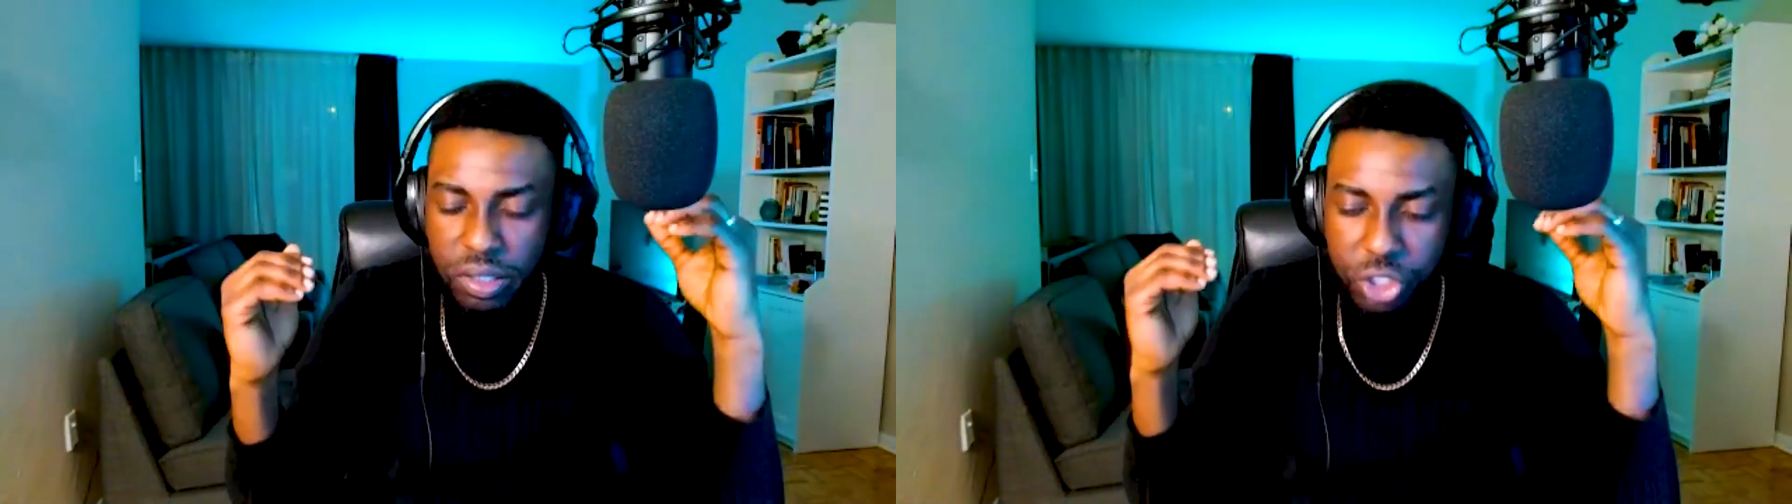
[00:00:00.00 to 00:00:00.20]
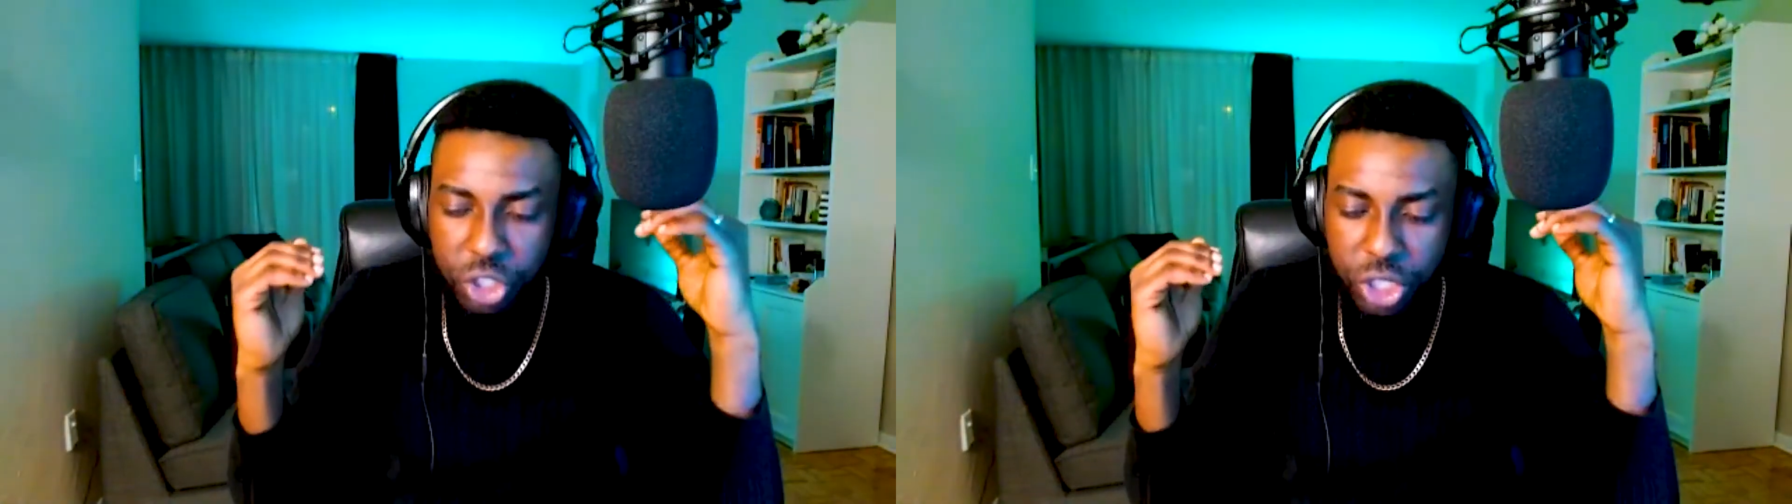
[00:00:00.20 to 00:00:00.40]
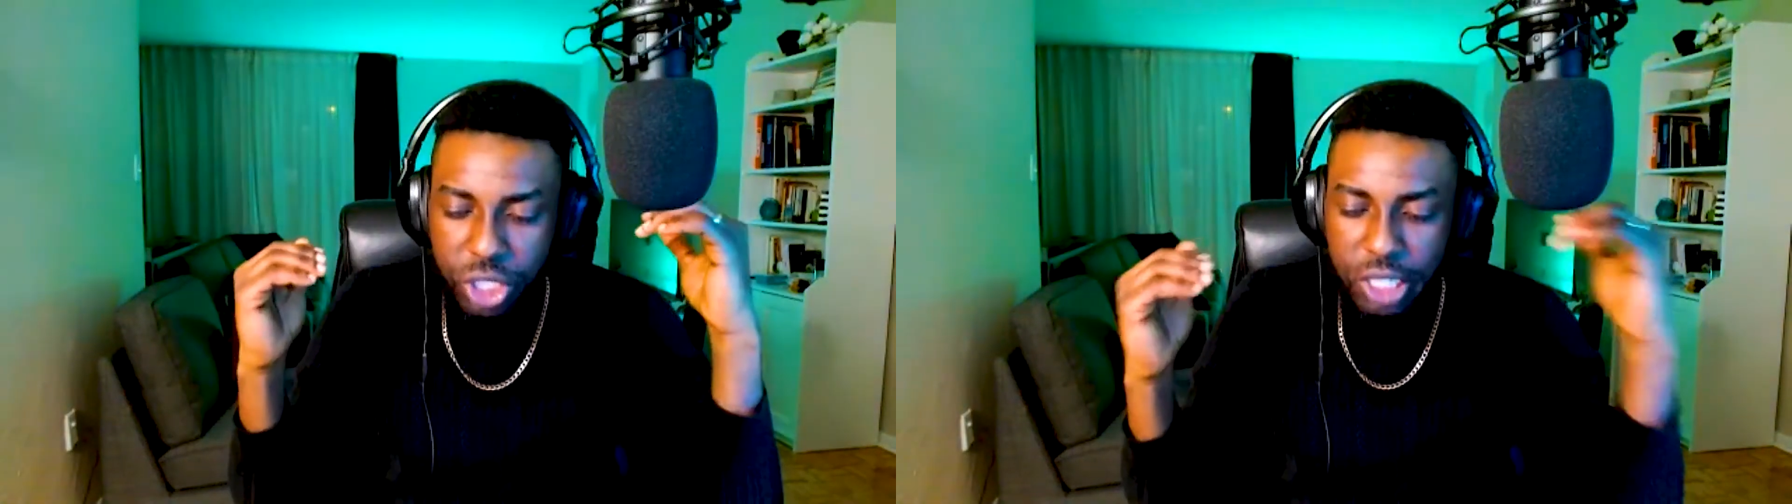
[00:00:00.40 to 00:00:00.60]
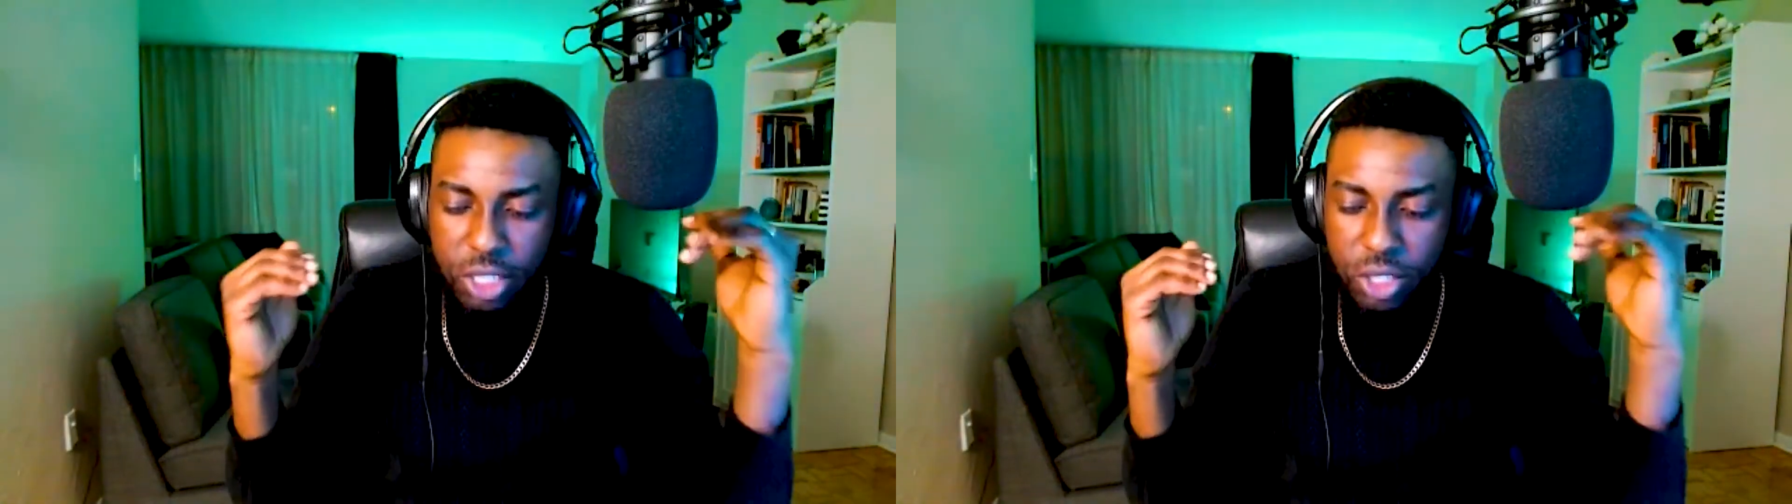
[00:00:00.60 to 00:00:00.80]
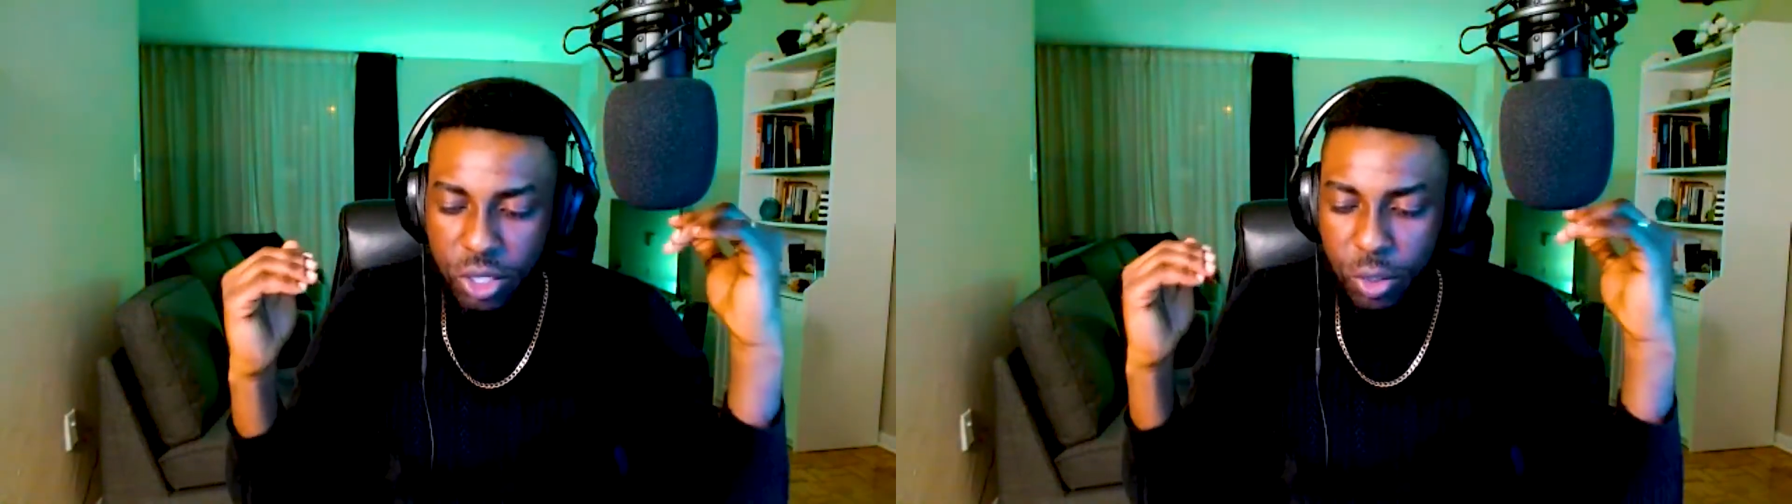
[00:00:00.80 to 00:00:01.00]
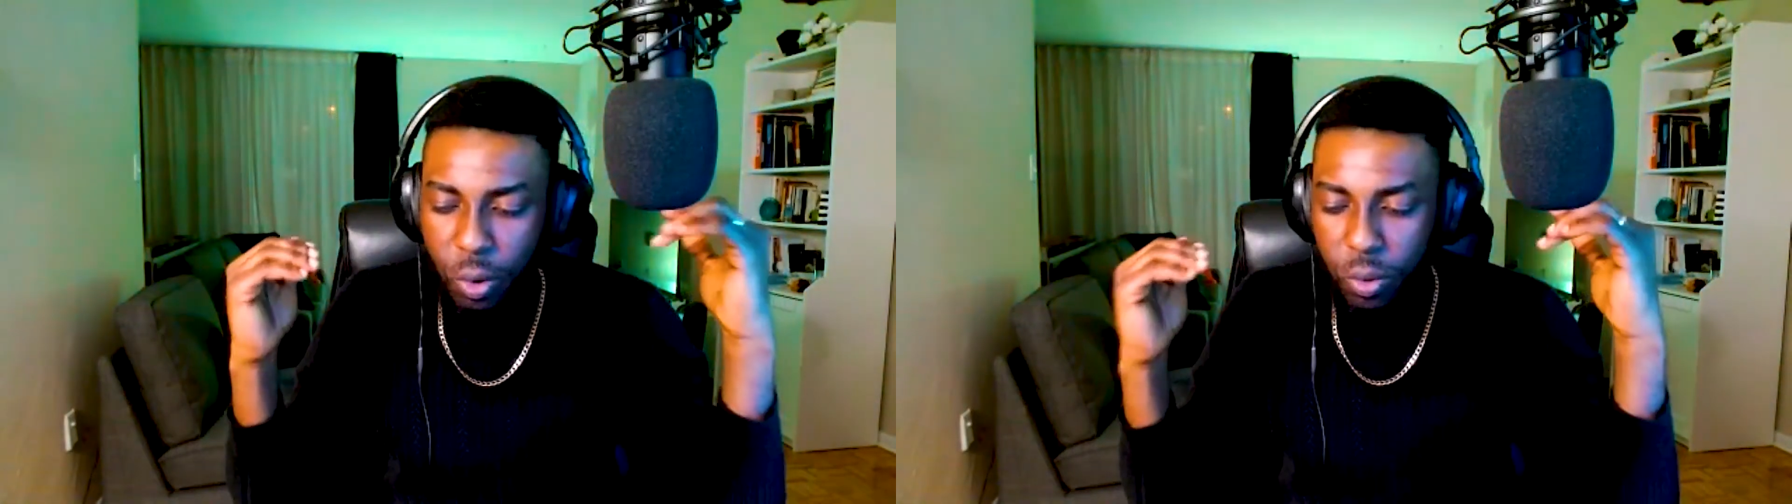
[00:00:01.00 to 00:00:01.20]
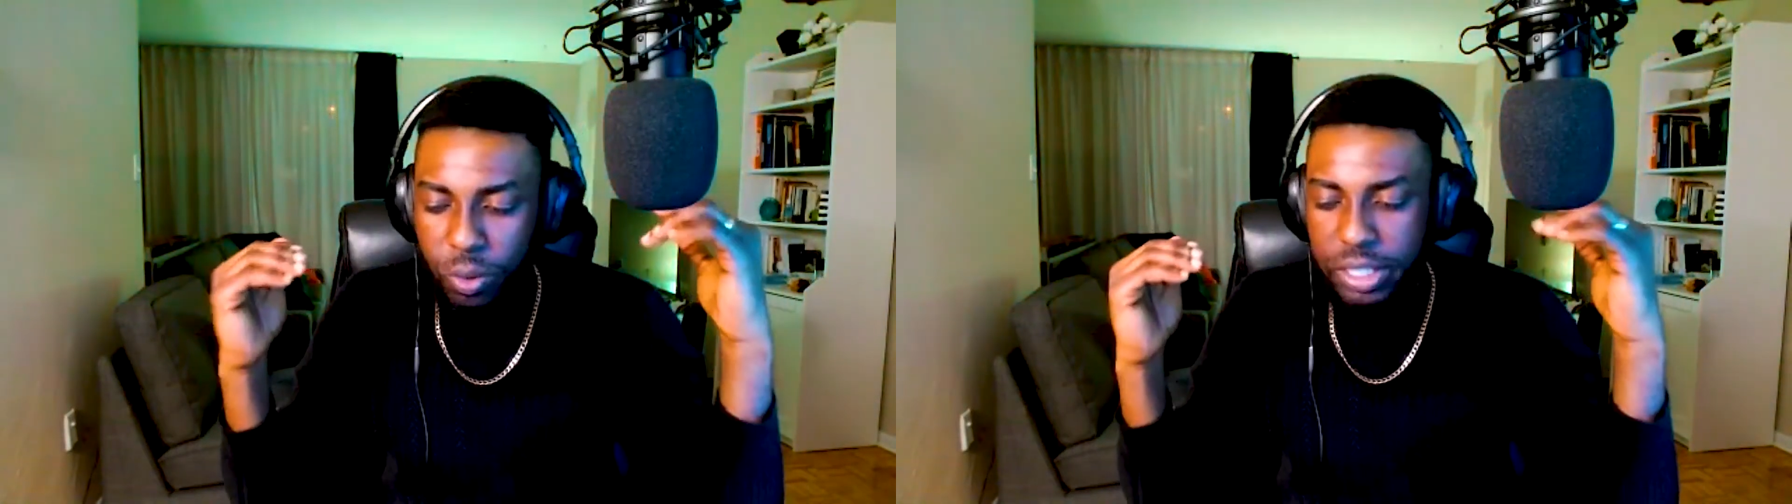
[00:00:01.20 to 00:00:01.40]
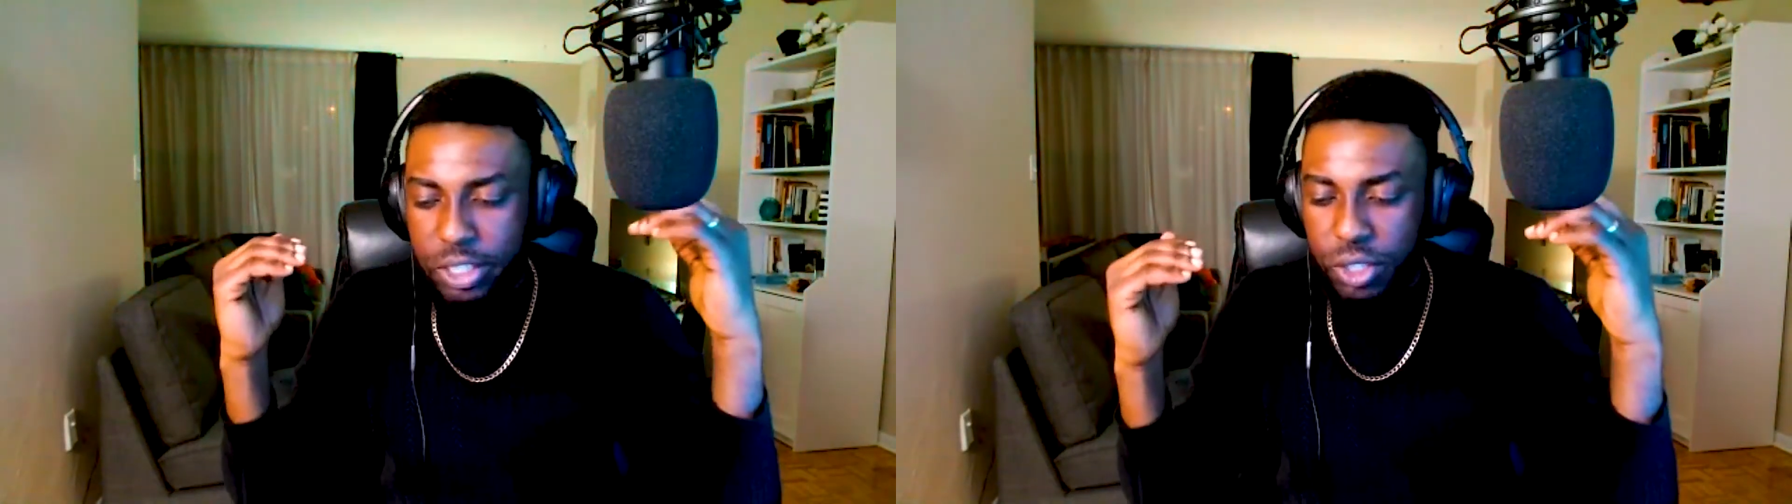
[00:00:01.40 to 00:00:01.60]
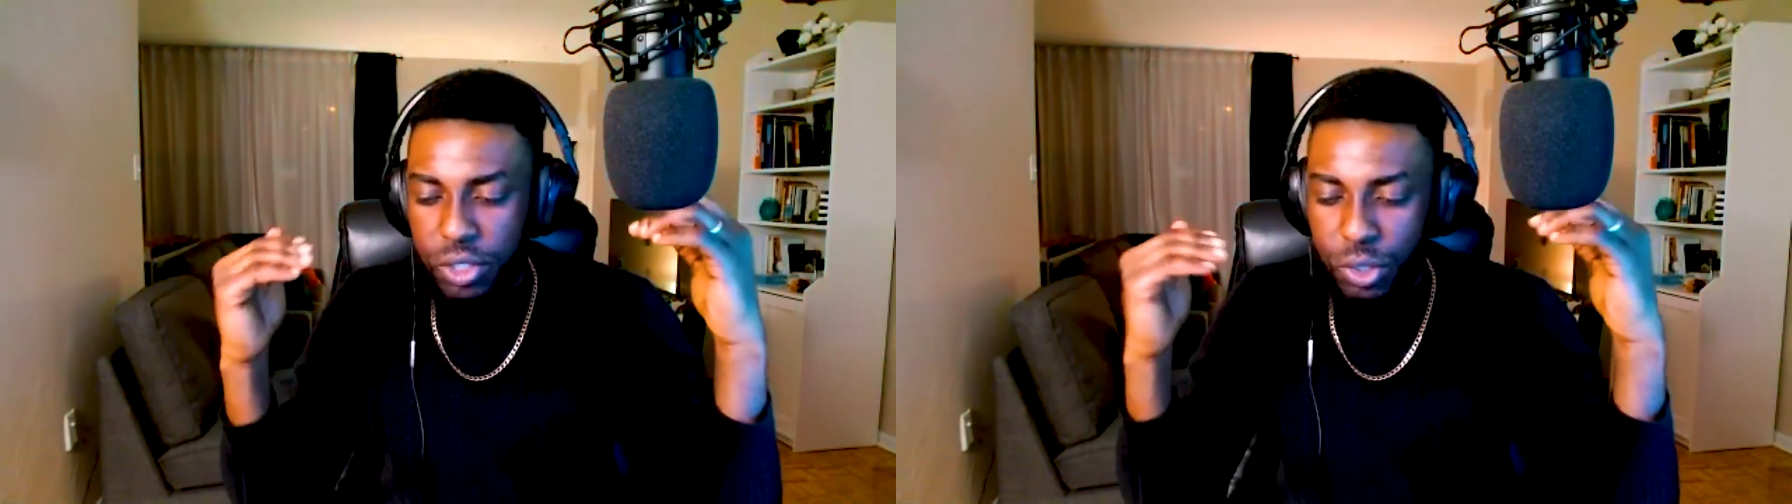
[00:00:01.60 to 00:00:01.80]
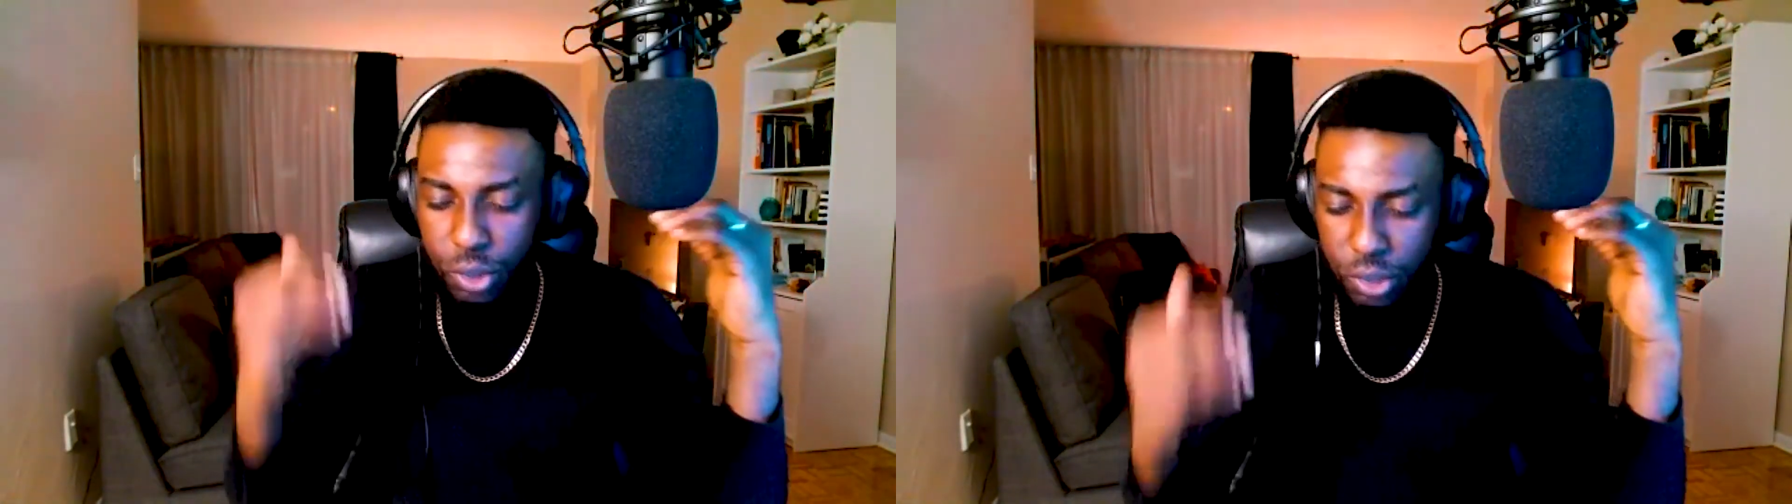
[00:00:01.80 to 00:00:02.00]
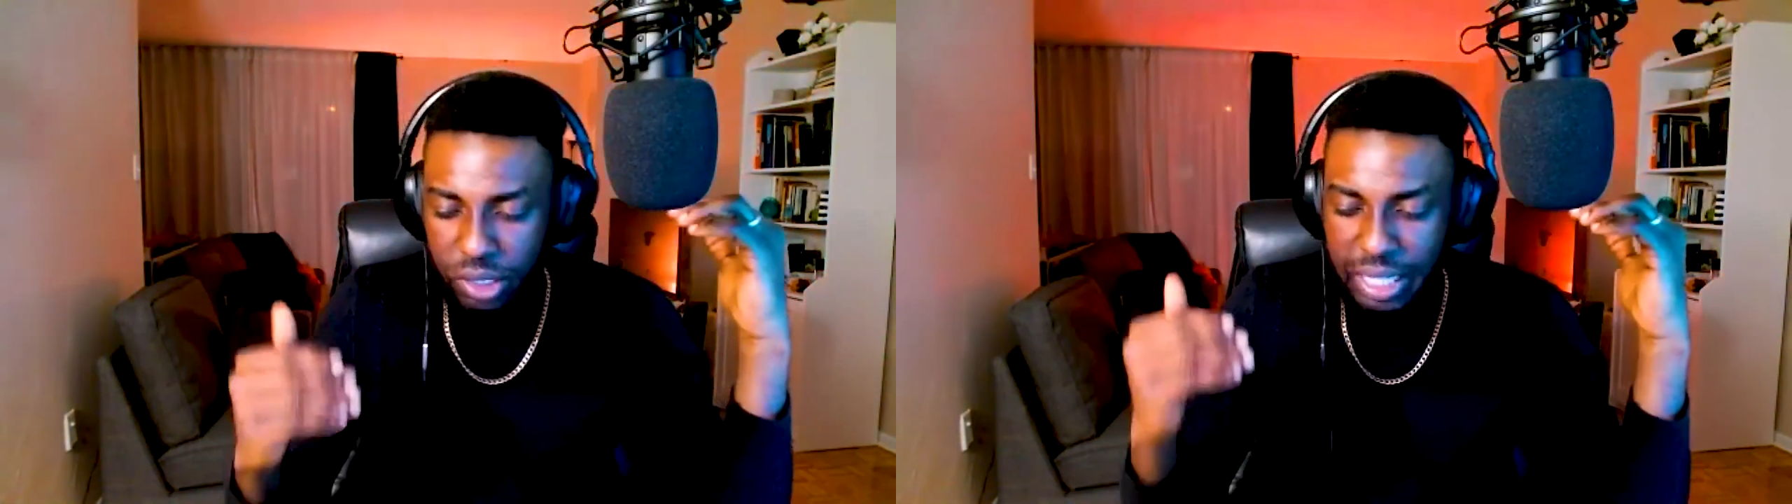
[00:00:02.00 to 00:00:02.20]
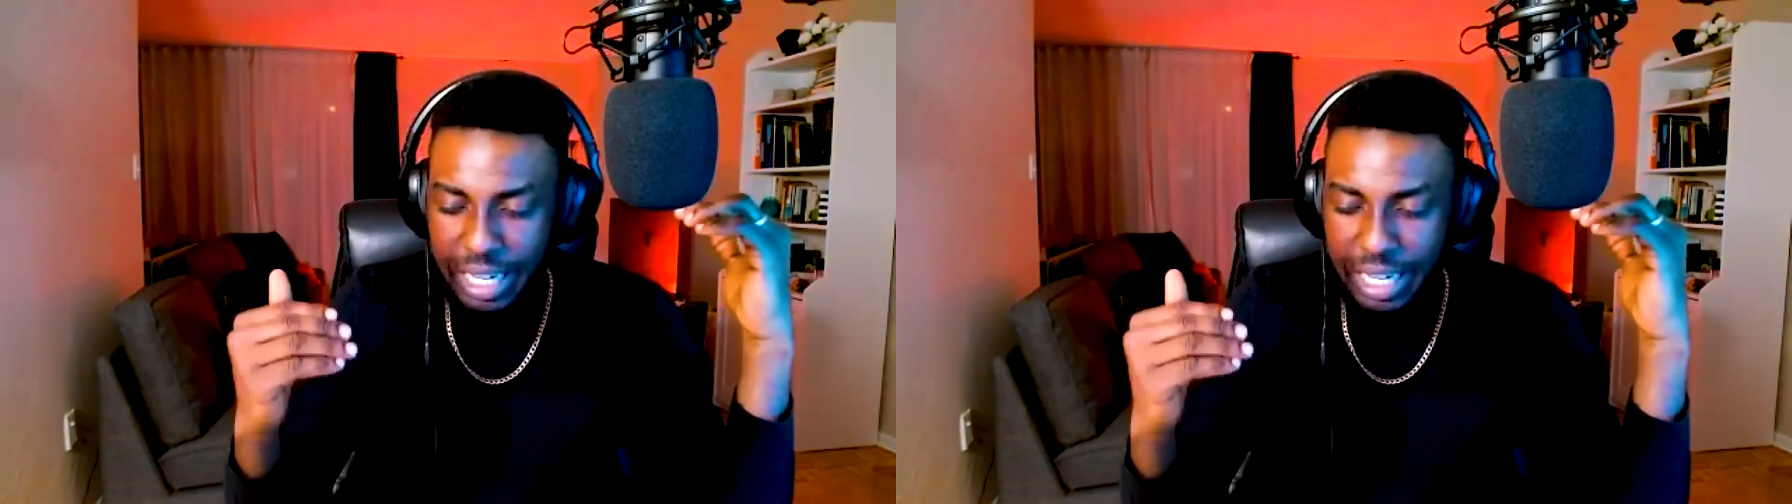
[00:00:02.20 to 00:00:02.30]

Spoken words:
she is not only just good